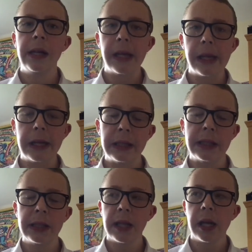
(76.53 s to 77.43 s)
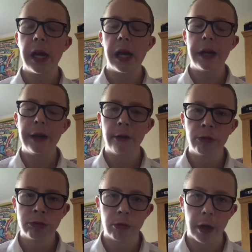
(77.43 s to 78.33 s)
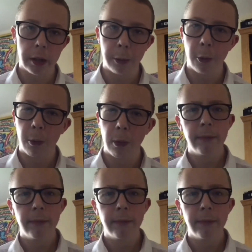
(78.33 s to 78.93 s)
is incredible.